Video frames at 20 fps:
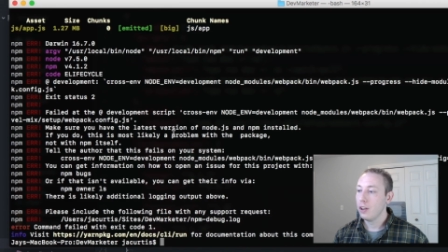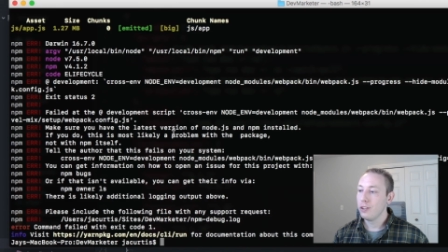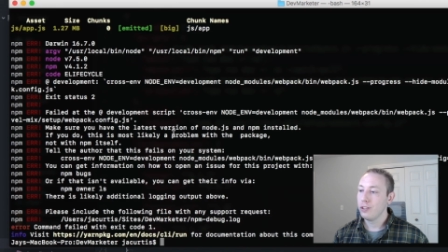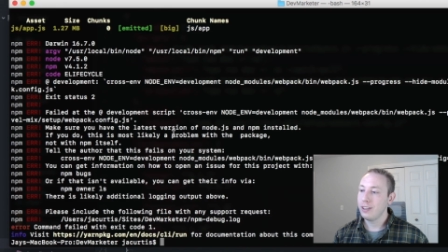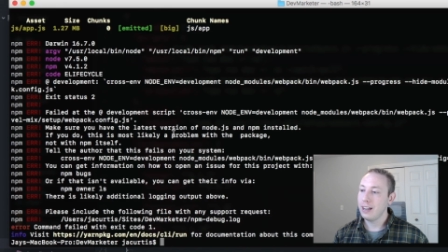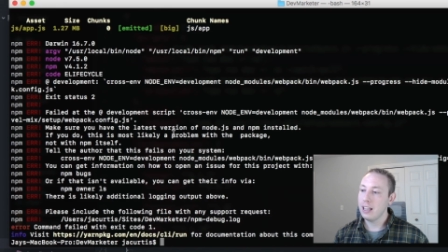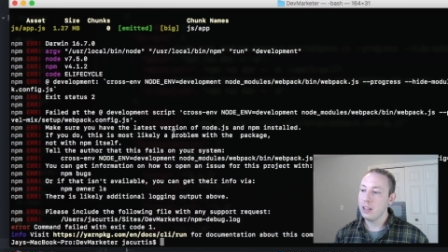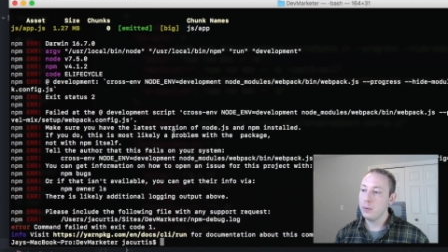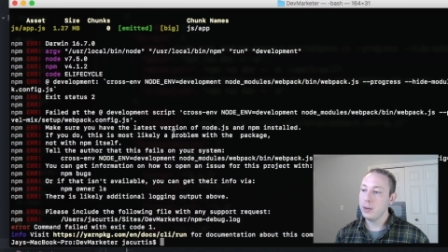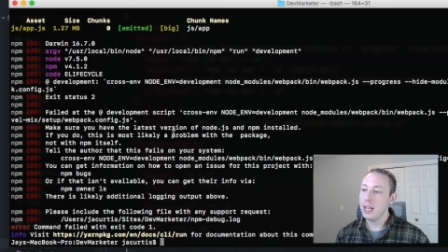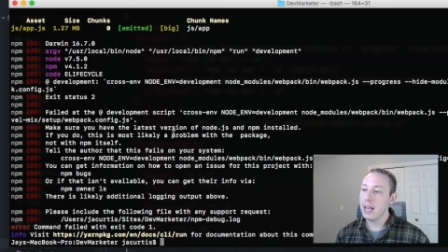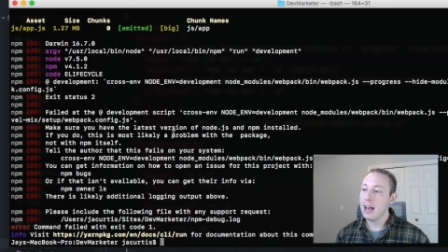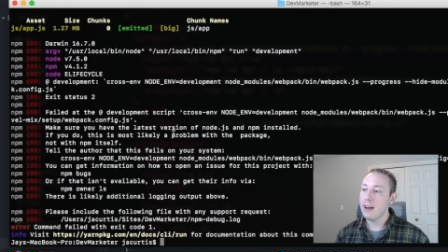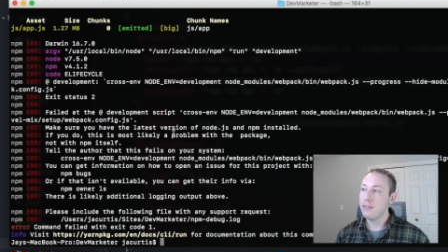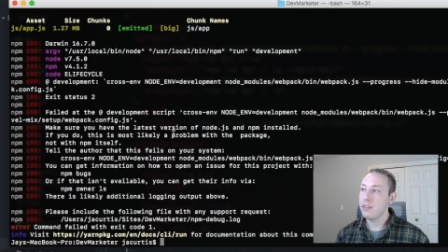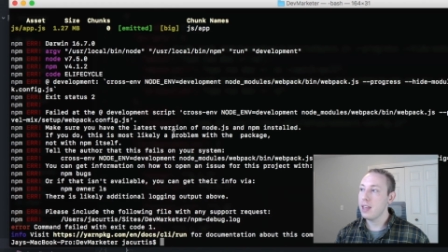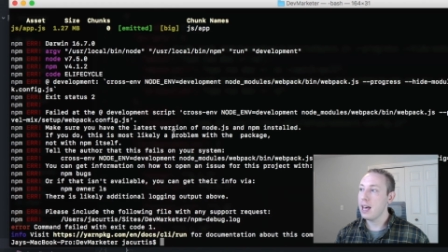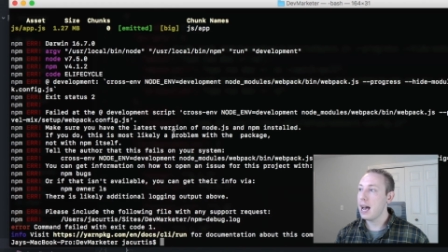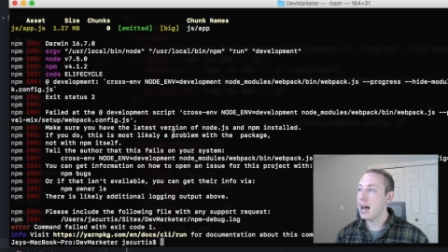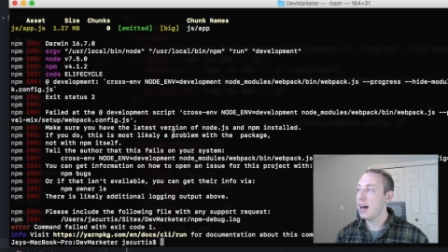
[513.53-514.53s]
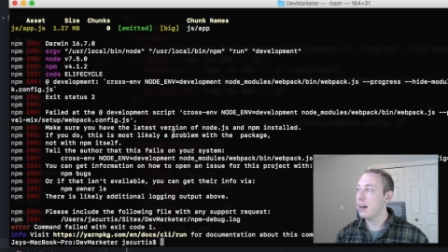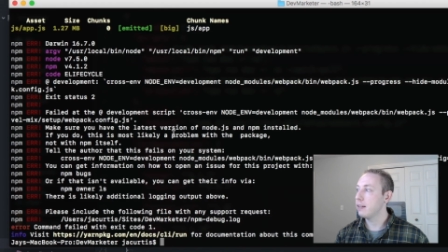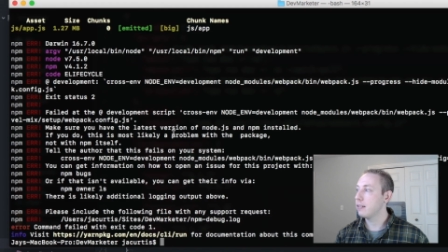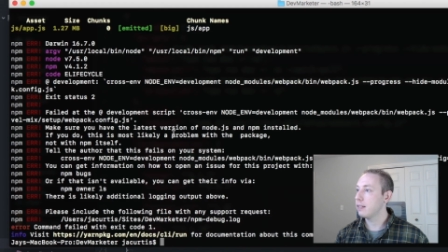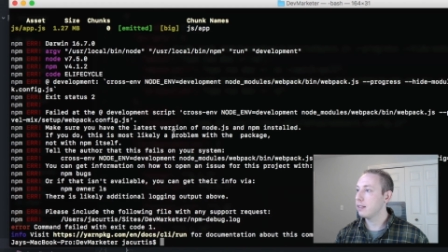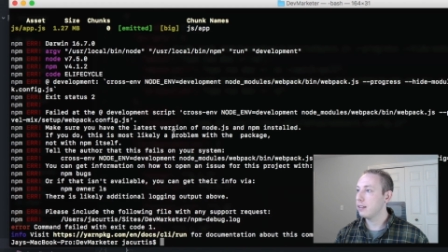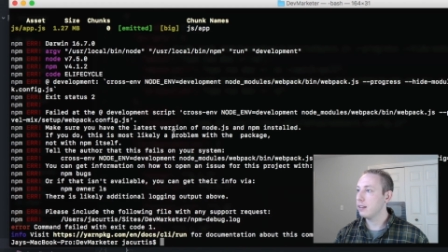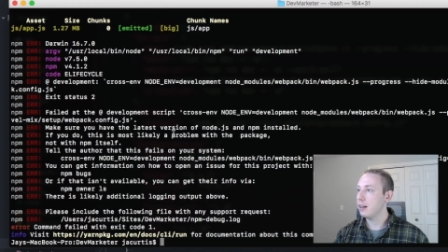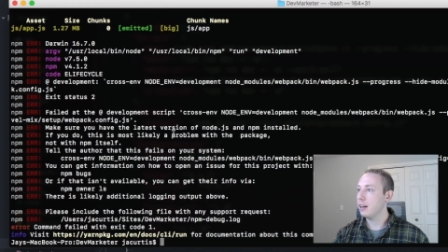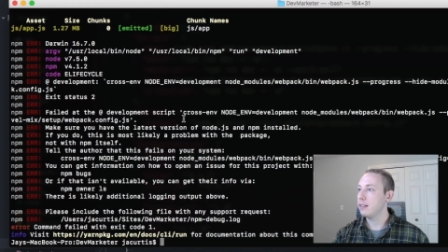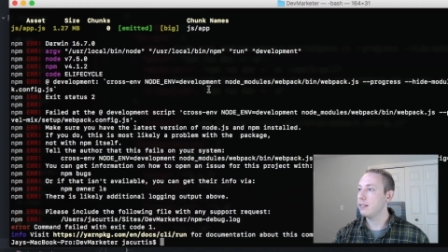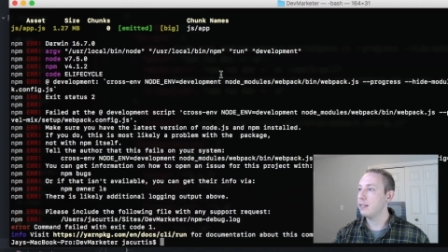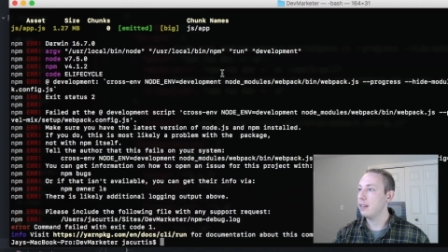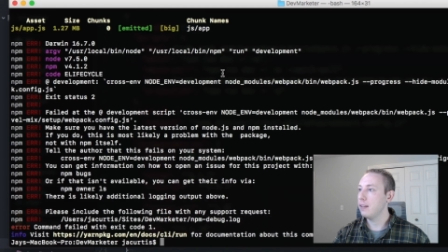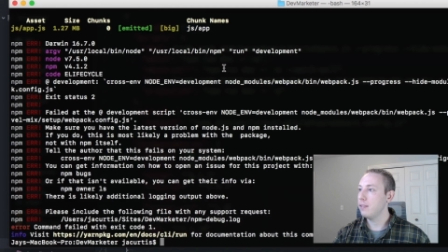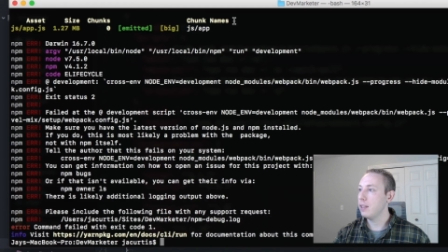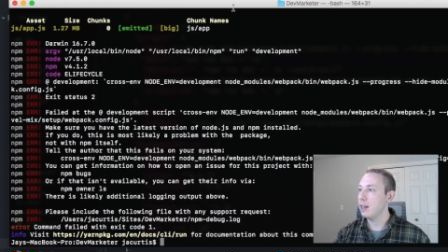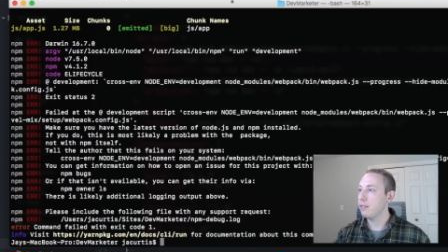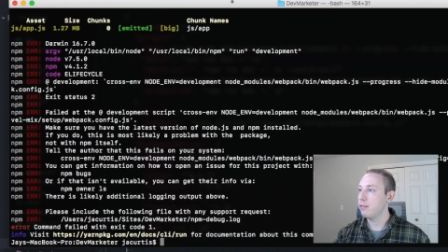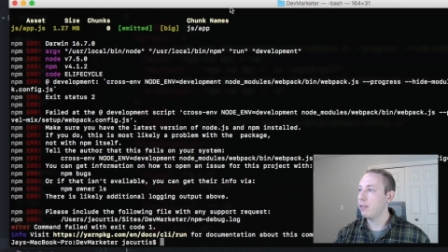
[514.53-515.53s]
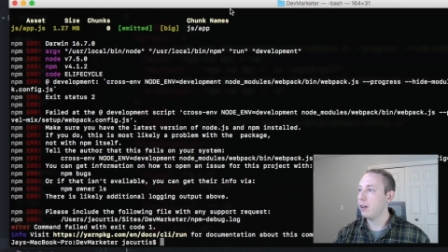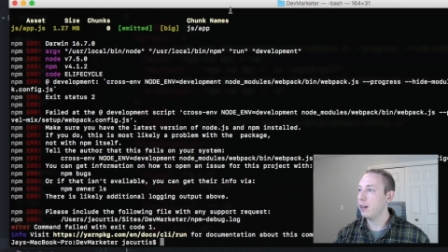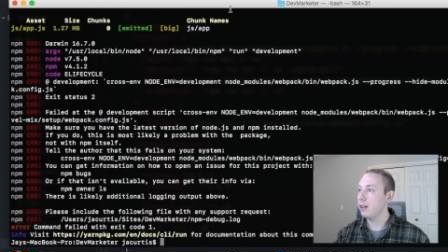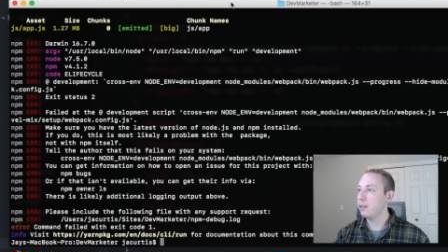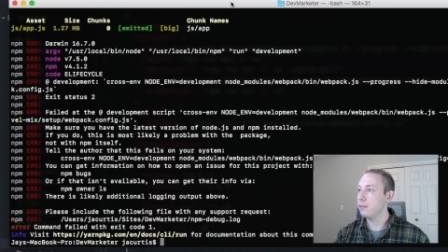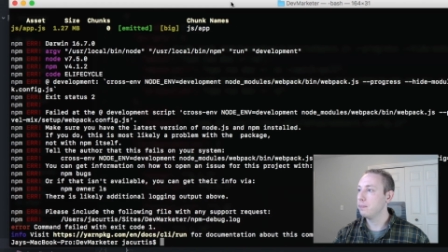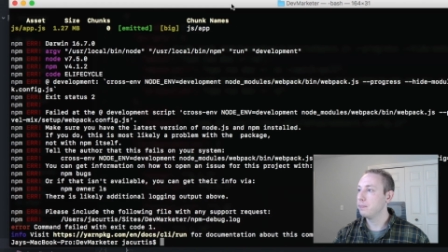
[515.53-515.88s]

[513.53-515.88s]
So now that we have that, did I save that file?